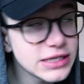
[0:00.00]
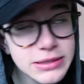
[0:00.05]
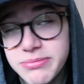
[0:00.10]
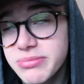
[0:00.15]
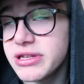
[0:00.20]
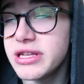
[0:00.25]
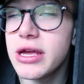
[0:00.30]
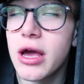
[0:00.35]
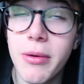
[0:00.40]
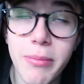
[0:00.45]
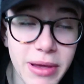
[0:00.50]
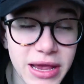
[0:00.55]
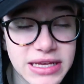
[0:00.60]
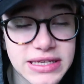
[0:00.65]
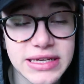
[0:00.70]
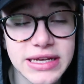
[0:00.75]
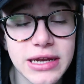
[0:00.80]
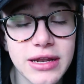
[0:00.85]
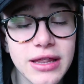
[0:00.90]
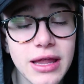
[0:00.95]
simply
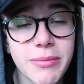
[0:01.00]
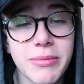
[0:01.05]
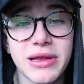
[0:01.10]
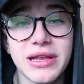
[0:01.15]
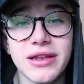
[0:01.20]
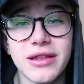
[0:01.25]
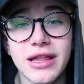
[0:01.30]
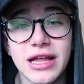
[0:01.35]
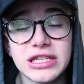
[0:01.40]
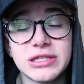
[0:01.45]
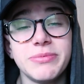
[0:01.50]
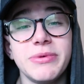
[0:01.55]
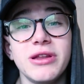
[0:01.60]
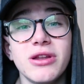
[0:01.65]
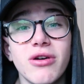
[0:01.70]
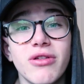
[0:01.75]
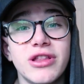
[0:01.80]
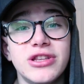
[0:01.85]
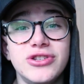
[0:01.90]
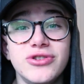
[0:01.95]
amazing, and it let me, lets me
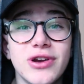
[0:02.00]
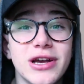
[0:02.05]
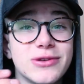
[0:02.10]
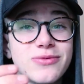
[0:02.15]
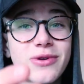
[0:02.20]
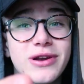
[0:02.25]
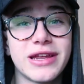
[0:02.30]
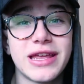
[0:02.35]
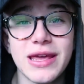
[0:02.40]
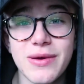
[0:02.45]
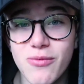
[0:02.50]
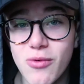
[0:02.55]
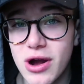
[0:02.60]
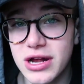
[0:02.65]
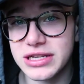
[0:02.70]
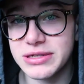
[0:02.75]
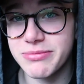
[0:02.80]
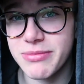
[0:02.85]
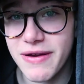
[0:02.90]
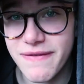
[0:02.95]
know that you guys want to keep
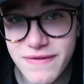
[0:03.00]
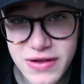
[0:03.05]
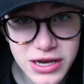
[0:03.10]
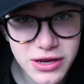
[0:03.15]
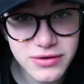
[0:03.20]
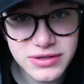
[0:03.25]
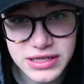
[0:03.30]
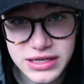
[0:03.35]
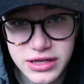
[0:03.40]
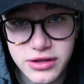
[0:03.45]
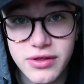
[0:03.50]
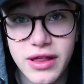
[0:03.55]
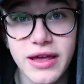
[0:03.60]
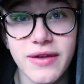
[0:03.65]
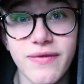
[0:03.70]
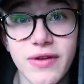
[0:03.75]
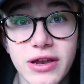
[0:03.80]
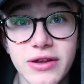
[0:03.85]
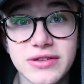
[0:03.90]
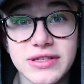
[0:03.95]
watching my videos and you
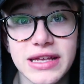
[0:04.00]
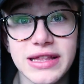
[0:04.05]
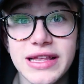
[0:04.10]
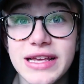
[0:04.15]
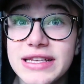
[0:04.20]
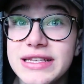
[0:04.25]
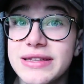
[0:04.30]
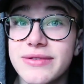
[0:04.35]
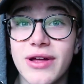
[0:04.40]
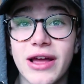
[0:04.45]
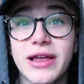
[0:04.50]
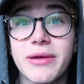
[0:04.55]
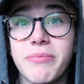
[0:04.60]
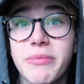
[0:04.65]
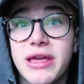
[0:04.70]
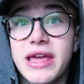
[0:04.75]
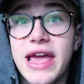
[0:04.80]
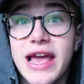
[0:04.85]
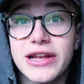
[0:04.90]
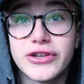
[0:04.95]
like videos like this and like
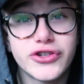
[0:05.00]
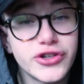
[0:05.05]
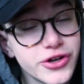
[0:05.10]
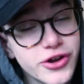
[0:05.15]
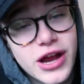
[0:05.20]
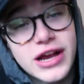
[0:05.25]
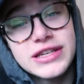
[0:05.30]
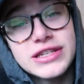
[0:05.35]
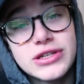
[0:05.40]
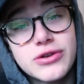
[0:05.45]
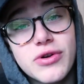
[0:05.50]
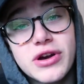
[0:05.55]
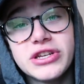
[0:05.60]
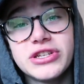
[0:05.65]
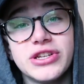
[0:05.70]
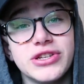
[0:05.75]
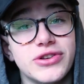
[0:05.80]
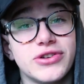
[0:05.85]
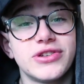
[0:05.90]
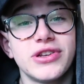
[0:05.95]
me answering answering your guys'
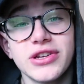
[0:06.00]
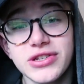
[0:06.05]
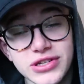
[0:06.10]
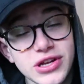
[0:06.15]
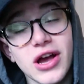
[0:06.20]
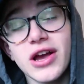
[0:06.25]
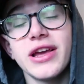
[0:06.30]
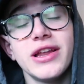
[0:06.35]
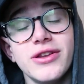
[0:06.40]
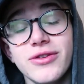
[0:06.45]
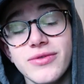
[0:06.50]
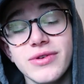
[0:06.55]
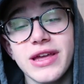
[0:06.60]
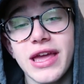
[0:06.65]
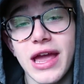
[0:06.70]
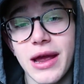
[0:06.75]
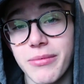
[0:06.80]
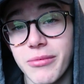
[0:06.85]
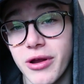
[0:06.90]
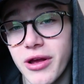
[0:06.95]
questions or just talking to a
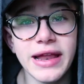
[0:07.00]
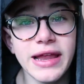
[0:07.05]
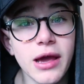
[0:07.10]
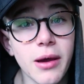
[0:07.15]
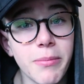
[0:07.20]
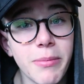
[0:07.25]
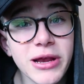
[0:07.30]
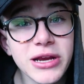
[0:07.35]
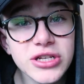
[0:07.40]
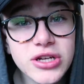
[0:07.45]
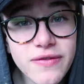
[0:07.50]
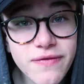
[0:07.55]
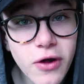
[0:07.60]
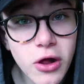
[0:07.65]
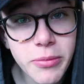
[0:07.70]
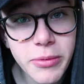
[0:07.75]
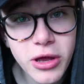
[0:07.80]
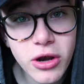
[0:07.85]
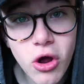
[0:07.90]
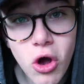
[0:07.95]
camera. And yeah, make sure to
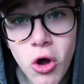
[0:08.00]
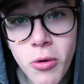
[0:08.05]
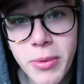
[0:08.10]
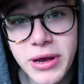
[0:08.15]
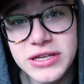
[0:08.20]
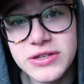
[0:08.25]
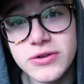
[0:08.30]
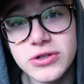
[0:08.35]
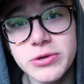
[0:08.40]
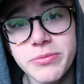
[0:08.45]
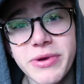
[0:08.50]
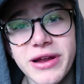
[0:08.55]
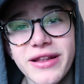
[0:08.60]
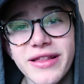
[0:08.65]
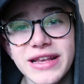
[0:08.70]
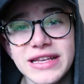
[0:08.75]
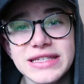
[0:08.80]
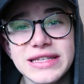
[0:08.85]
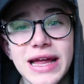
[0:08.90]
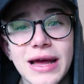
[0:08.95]
follow me on all my social media
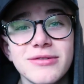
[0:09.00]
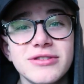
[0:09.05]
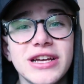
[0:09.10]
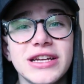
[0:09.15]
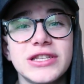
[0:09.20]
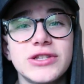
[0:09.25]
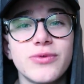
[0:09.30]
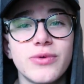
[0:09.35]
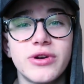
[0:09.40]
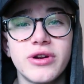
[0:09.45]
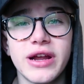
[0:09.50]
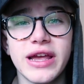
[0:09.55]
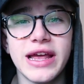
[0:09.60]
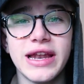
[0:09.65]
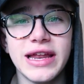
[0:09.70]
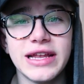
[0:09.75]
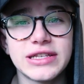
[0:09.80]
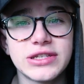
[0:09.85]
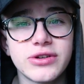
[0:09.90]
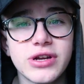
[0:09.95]
links, Snapchat, Twitter,
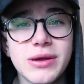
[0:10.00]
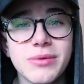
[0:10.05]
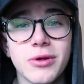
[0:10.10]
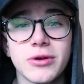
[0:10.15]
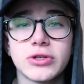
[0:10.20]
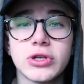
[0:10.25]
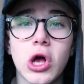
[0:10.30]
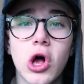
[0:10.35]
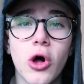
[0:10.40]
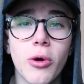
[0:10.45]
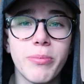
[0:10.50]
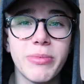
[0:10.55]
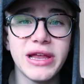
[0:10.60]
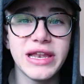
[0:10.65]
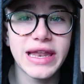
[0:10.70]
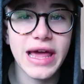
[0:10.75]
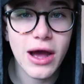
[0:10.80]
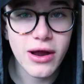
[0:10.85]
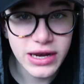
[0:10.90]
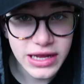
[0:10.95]
and Instagram. Those all
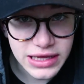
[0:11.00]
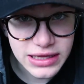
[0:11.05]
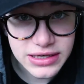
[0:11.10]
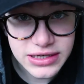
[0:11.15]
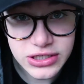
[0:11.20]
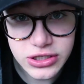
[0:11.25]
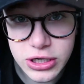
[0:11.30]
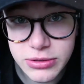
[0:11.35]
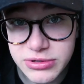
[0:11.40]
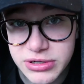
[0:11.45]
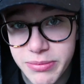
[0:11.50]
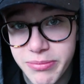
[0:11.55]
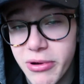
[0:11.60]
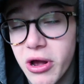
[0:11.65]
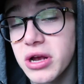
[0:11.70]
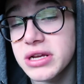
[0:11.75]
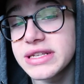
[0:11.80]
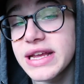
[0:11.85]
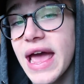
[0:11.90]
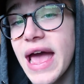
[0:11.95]
be down in the description
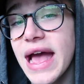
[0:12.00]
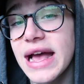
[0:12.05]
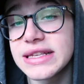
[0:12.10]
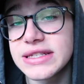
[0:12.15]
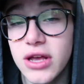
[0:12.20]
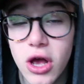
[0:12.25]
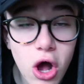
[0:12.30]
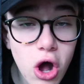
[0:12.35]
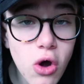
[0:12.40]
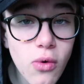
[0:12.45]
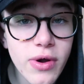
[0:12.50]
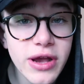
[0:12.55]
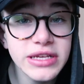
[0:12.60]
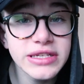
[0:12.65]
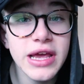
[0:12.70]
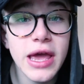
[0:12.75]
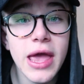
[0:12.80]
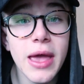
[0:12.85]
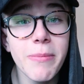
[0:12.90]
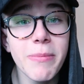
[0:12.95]
box as
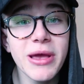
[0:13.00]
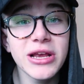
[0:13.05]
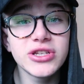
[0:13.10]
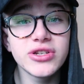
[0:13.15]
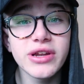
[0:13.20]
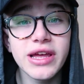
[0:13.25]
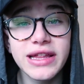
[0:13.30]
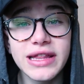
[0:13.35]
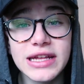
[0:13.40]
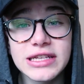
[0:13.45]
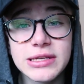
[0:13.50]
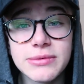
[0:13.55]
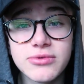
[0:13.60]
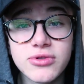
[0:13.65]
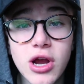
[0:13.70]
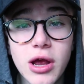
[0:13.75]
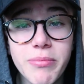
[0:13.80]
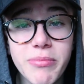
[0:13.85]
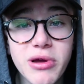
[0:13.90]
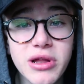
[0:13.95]
always. Make sure to hit that
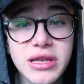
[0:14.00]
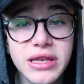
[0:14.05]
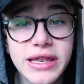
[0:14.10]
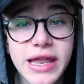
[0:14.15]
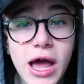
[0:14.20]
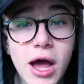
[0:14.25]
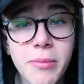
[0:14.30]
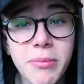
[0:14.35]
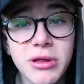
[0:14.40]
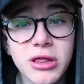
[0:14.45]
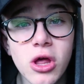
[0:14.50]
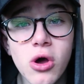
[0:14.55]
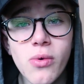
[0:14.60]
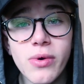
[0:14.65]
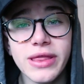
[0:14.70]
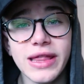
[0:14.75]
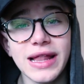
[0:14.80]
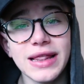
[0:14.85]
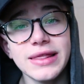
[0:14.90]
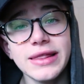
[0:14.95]
subscribe button down
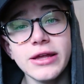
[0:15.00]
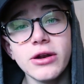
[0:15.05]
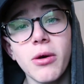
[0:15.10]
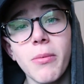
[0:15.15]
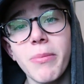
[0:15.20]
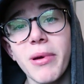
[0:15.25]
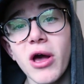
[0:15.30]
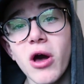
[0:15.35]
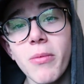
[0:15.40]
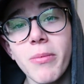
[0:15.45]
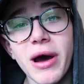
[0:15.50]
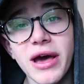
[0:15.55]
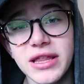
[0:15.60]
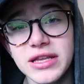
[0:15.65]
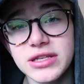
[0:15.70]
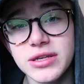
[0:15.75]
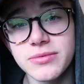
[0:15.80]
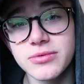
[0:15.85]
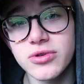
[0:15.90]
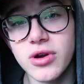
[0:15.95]
below and that little bell by
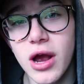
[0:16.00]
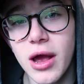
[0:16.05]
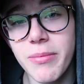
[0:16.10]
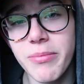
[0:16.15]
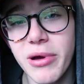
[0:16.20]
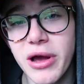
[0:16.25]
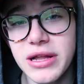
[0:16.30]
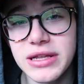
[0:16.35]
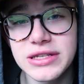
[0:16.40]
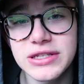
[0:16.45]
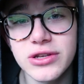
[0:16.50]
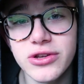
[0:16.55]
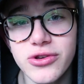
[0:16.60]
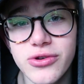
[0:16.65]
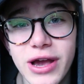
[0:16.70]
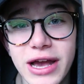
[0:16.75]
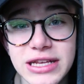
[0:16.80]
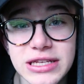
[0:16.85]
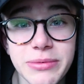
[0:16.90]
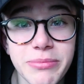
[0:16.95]
the subscribe button so
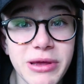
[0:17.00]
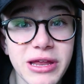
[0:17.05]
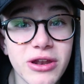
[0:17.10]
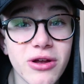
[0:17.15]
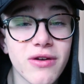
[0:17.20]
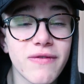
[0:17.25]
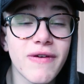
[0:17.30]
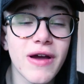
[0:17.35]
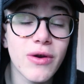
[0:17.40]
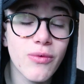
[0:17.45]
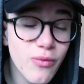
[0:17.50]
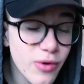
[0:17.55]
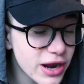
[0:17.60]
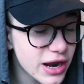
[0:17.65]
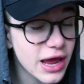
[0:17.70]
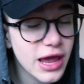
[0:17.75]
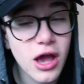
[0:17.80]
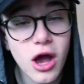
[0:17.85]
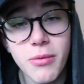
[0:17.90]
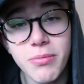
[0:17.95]
you guys can be notified
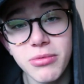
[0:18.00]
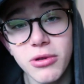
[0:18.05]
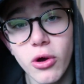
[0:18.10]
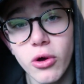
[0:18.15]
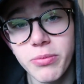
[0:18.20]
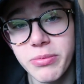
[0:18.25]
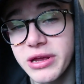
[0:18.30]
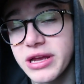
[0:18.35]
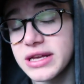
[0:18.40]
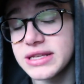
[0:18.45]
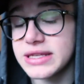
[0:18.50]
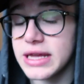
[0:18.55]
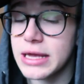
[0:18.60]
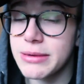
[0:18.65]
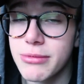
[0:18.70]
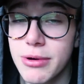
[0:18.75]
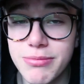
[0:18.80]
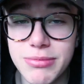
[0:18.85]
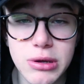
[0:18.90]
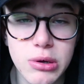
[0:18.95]
when I upload because I
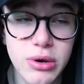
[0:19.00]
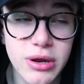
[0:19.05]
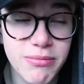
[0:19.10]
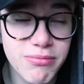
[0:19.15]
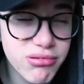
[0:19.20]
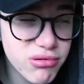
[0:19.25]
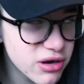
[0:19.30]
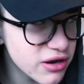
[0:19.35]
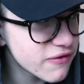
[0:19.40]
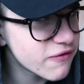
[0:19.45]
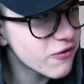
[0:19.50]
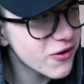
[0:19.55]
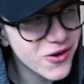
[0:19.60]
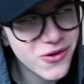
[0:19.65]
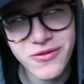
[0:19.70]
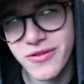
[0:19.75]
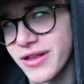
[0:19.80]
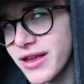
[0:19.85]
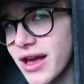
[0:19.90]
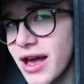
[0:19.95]
am uploading pretty
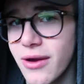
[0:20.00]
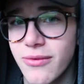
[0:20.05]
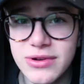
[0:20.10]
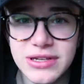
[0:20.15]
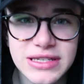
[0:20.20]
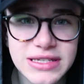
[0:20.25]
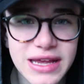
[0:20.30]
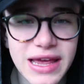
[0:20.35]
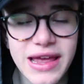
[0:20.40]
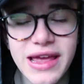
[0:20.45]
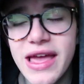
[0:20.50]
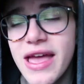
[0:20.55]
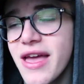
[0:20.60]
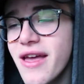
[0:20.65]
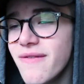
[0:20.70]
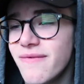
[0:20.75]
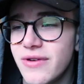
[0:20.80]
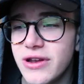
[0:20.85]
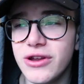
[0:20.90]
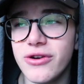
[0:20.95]
frequently, I would say,
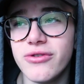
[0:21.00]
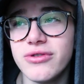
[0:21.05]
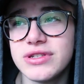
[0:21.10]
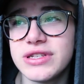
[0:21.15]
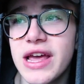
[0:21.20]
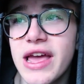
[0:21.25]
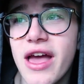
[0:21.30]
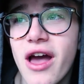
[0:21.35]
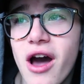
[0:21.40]
videos,